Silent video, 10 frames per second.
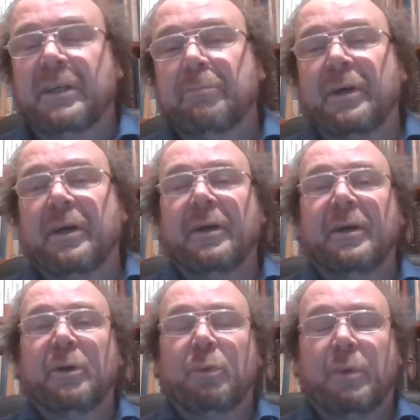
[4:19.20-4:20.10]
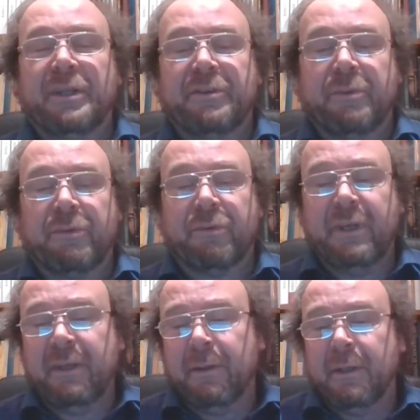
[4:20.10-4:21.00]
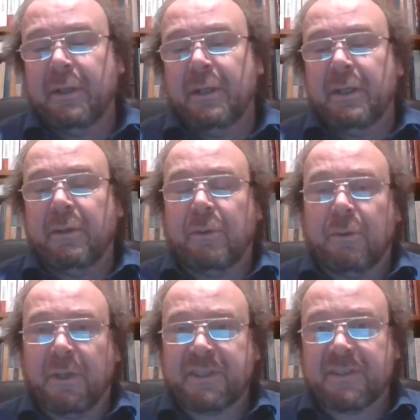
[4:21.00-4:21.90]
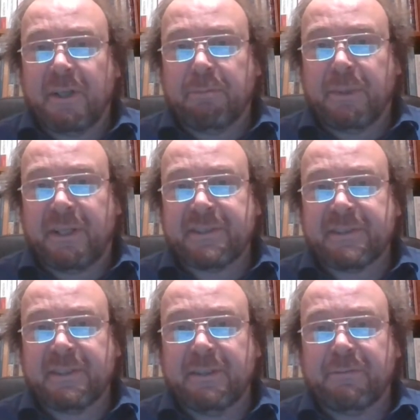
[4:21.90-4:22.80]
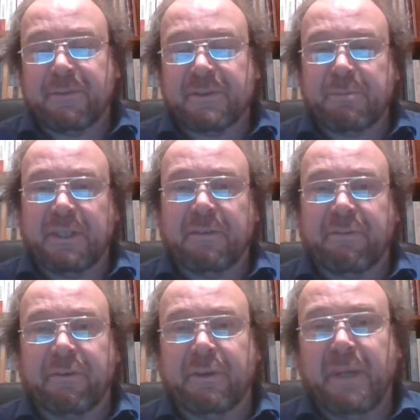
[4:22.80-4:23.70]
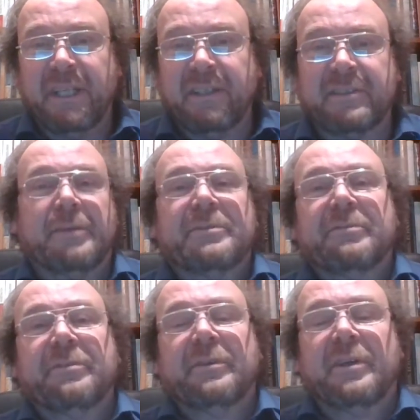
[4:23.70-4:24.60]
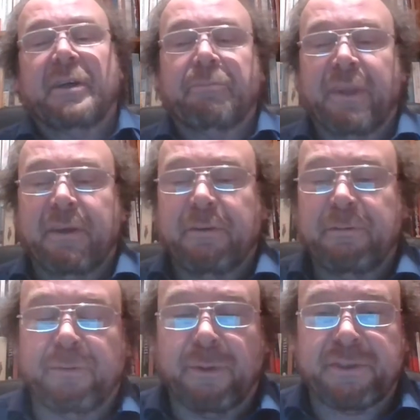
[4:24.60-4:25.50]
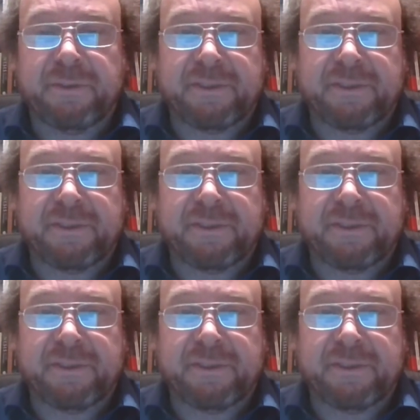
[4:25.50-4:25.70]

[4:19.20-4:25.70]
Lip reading: number 1 to 3, or surplus if you speak of the remaining types of income 4 to